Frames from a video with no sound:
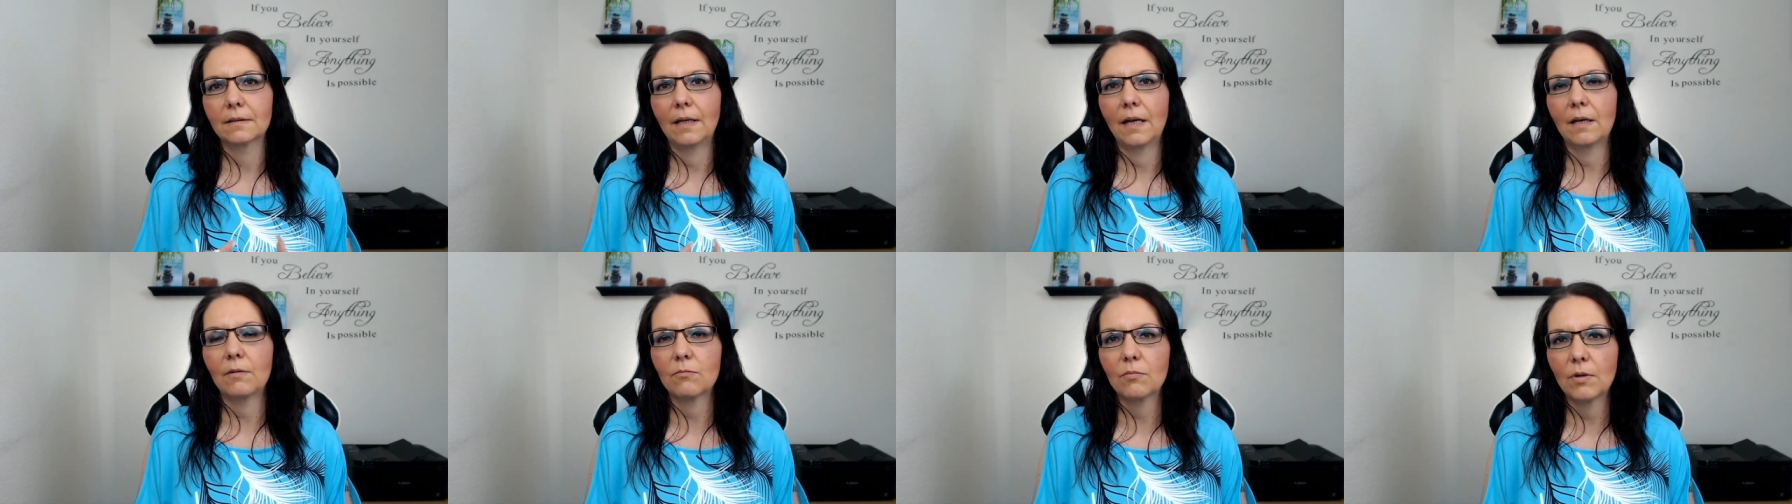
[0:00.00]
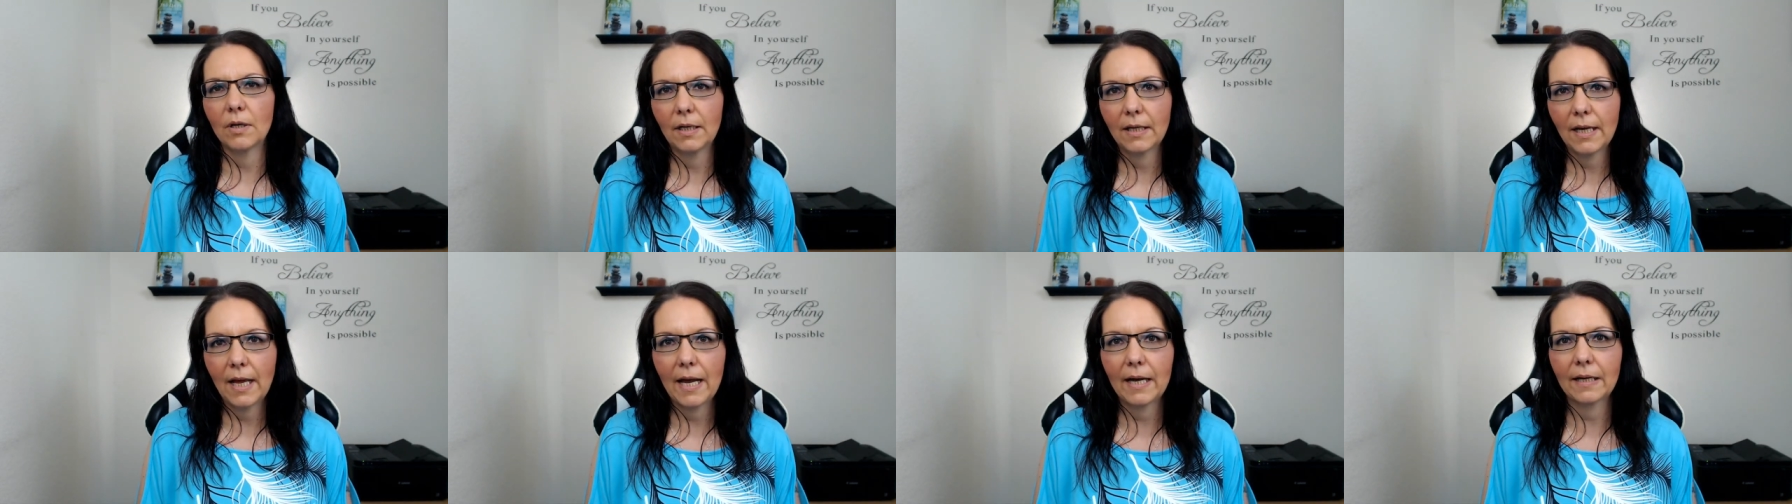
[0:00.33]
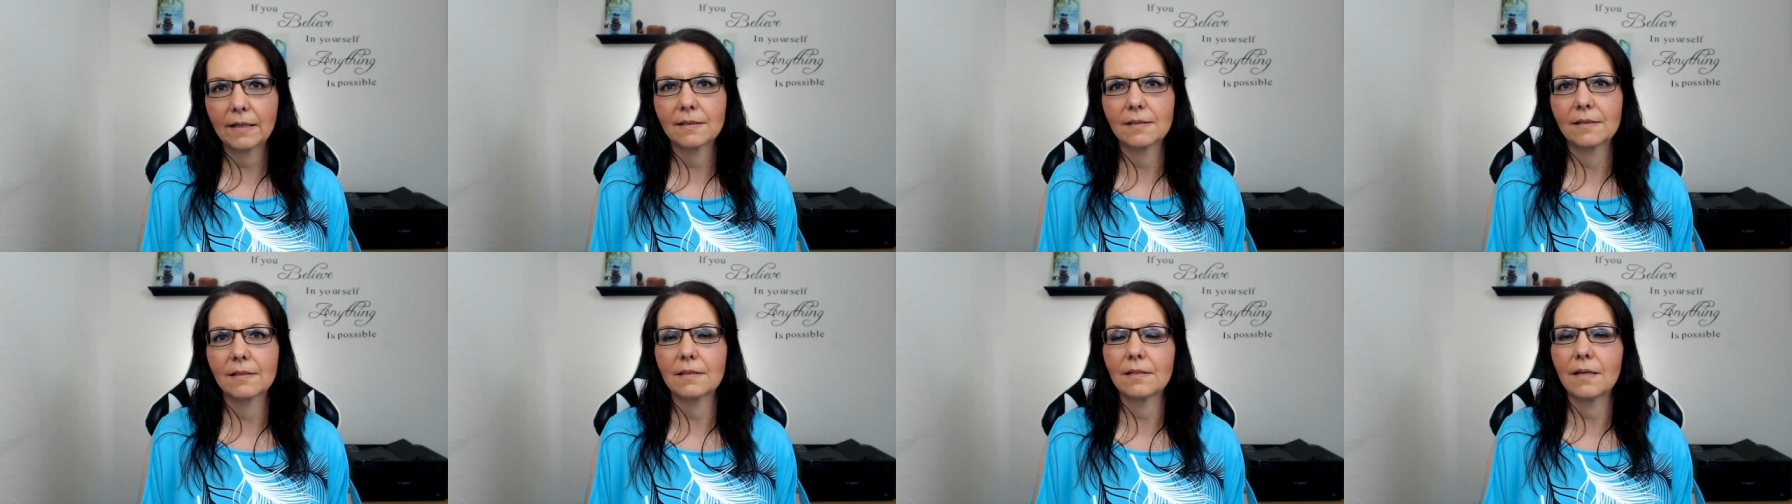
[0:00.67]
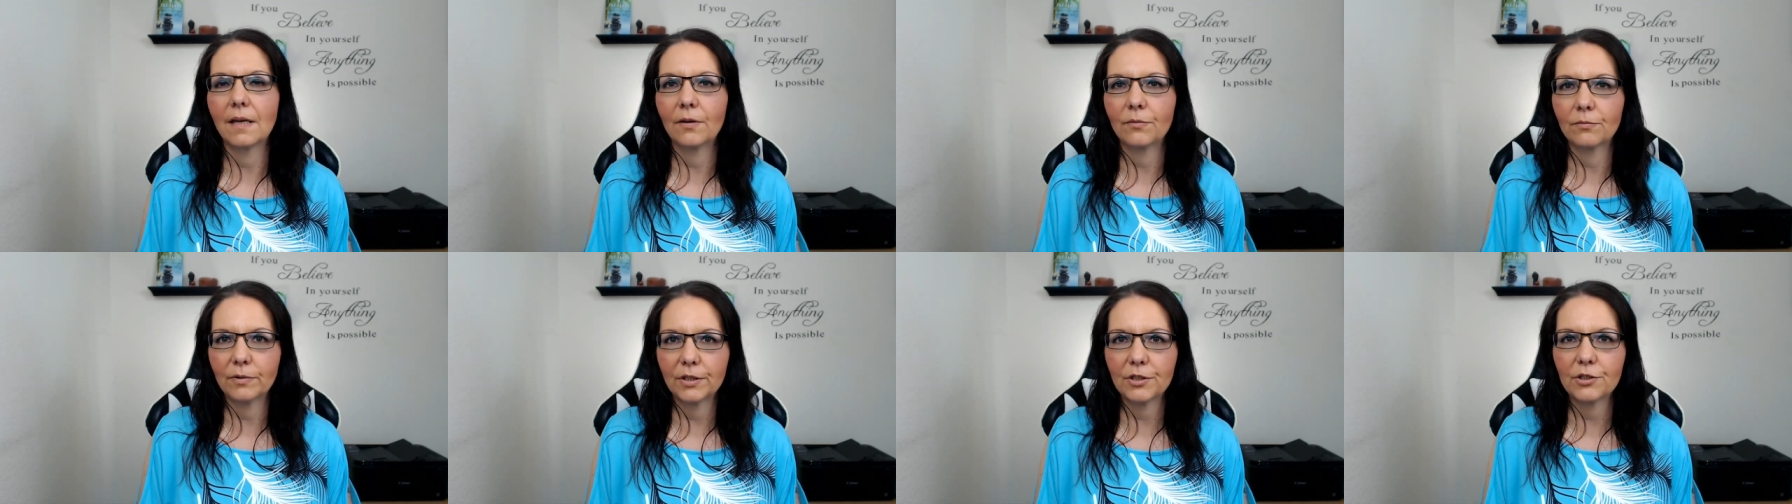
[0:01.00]
and relax
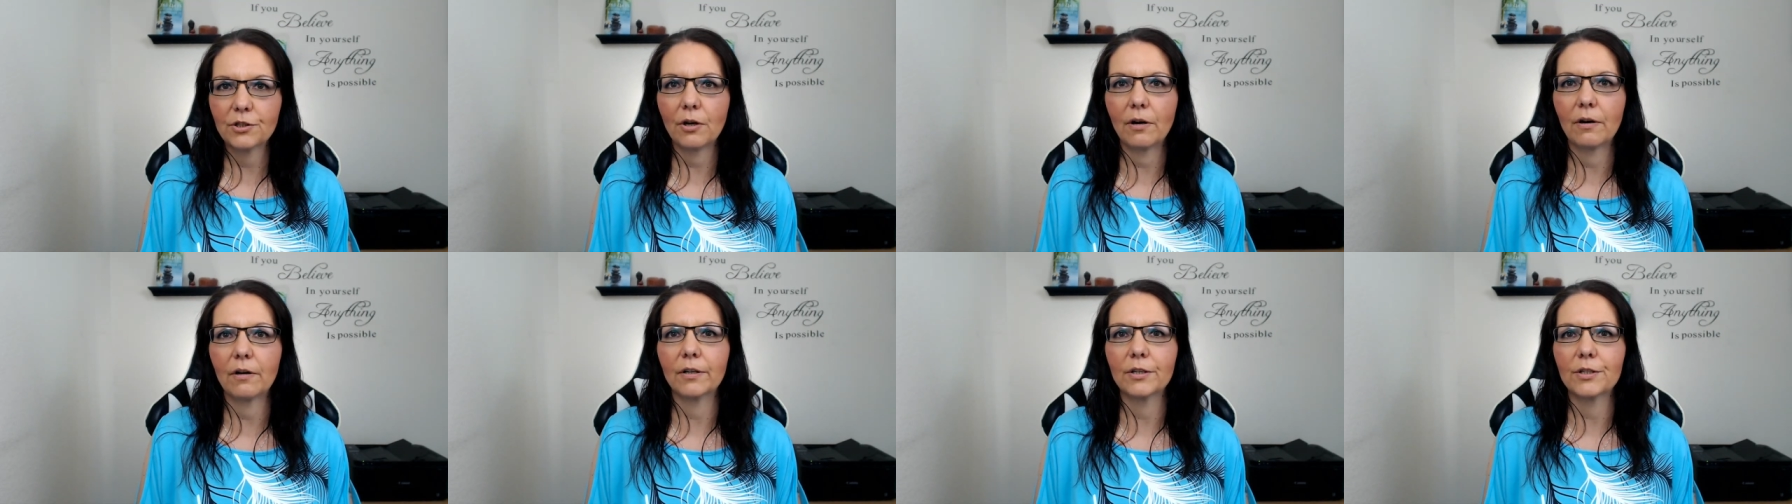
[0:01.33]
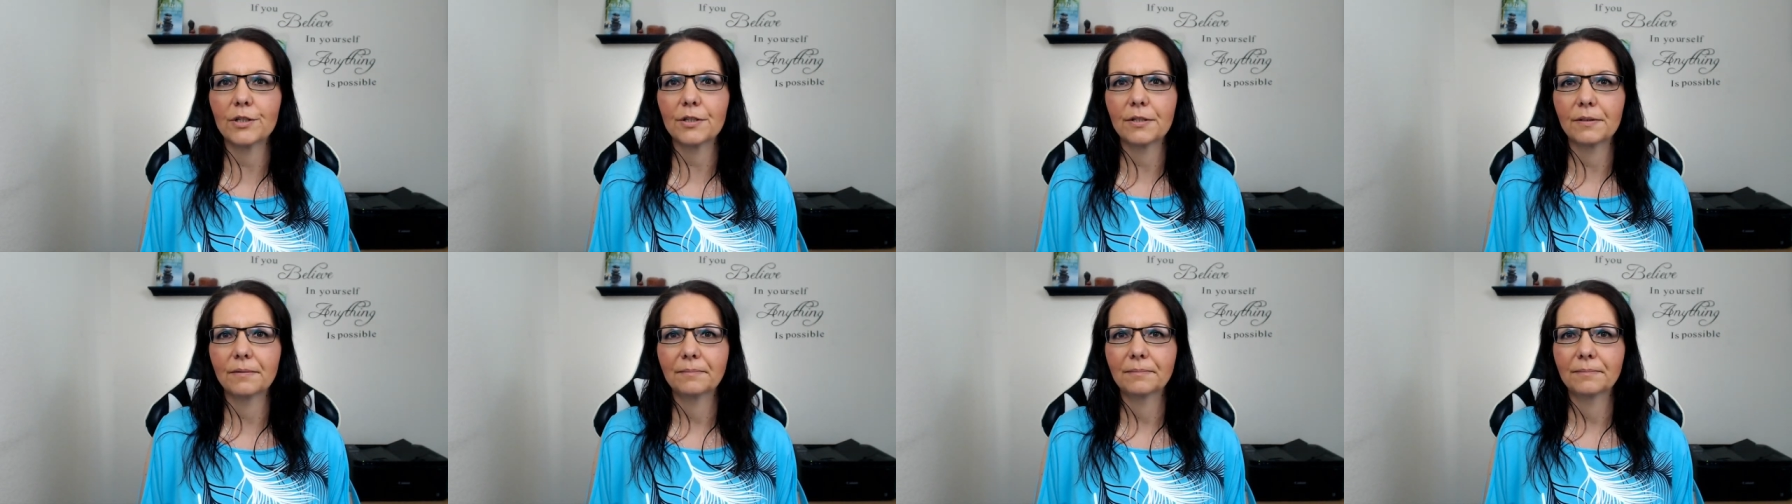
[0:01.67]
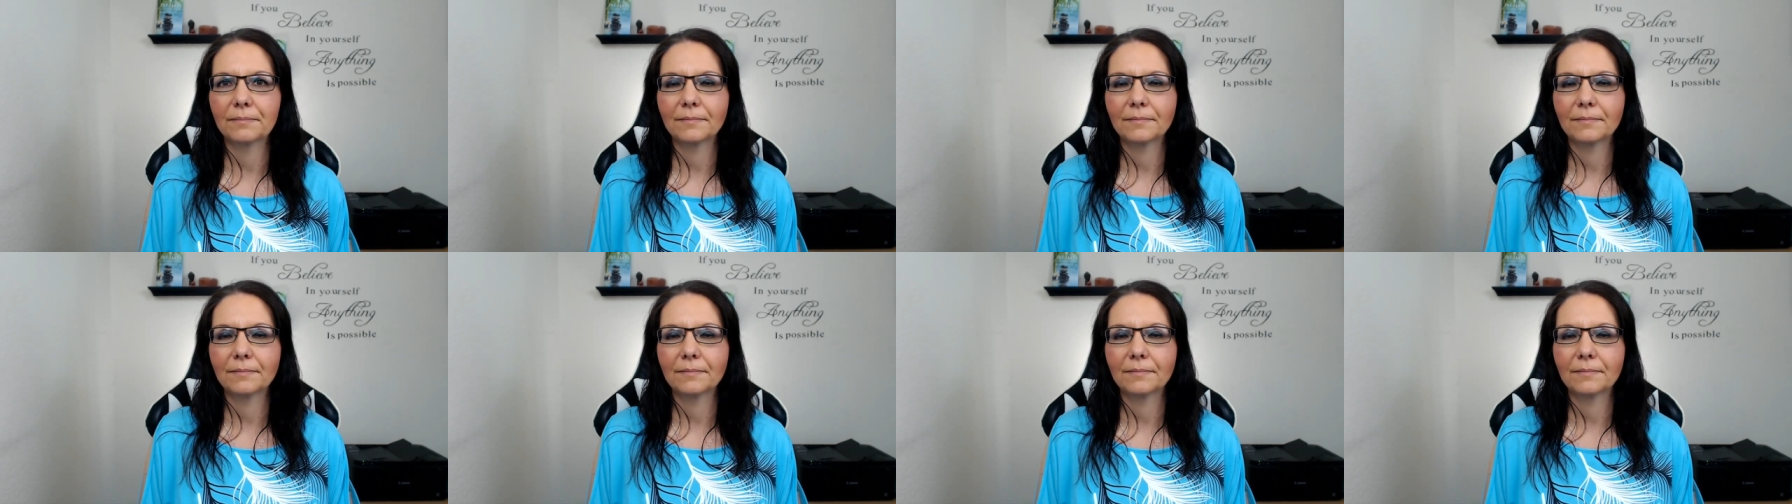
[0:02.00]
and recharge.